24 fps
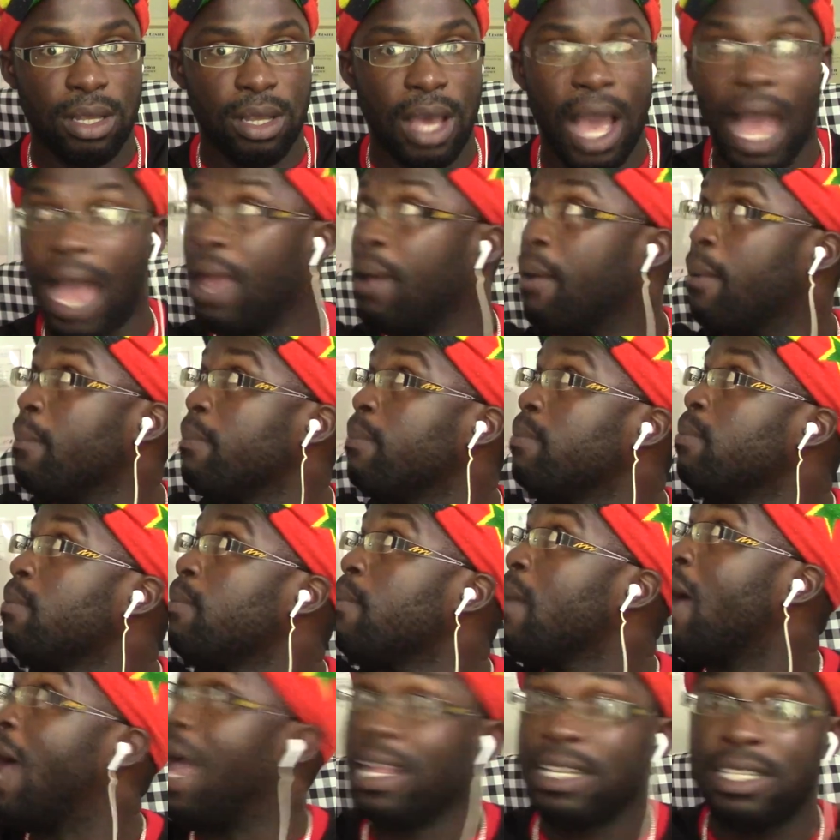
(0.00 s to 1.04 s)
I
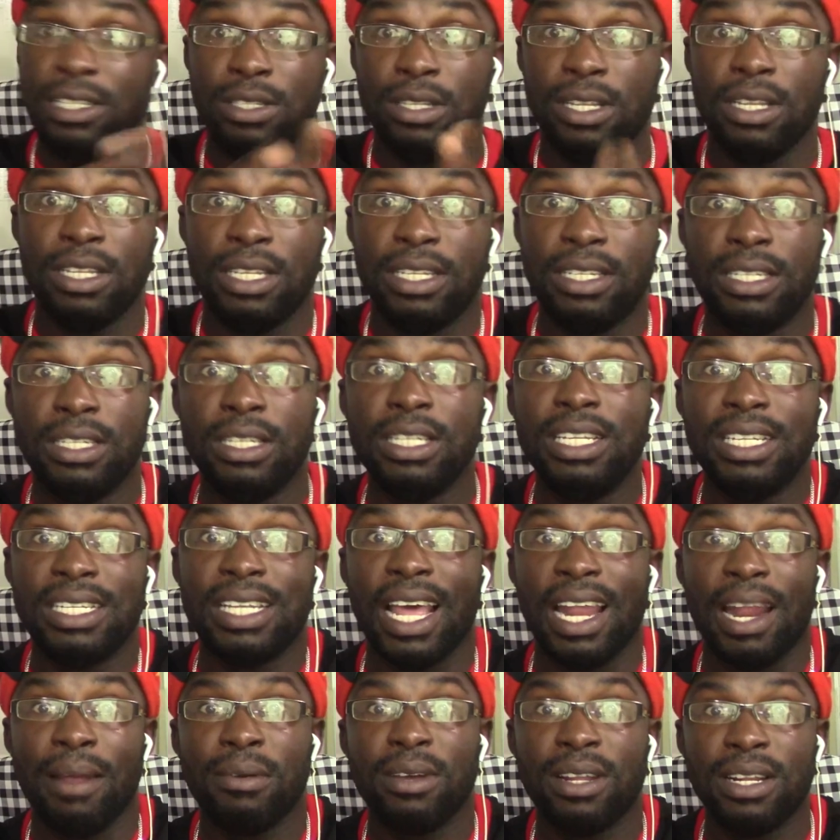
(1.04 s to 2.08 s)

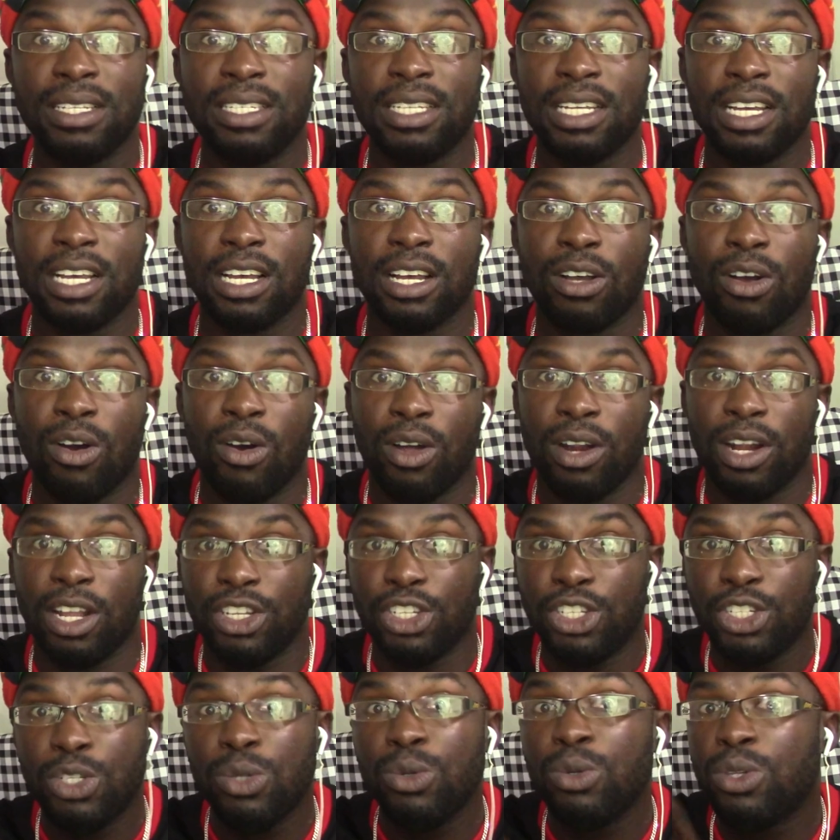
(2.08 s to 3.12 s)
decide I'm gonna take a gun and
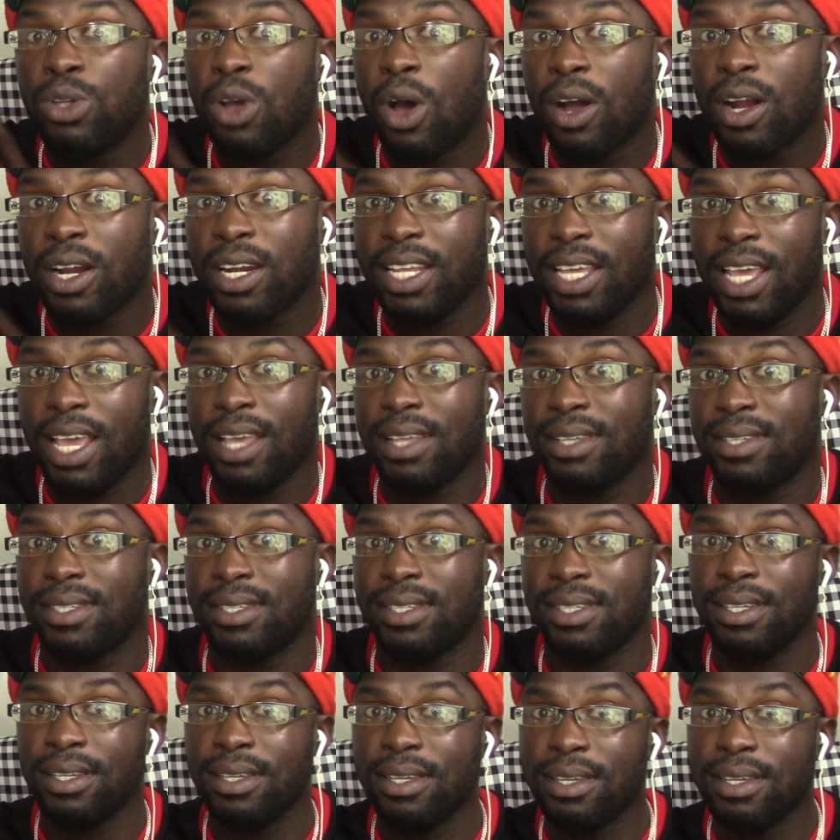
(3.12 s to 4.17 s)
shoot down the AC.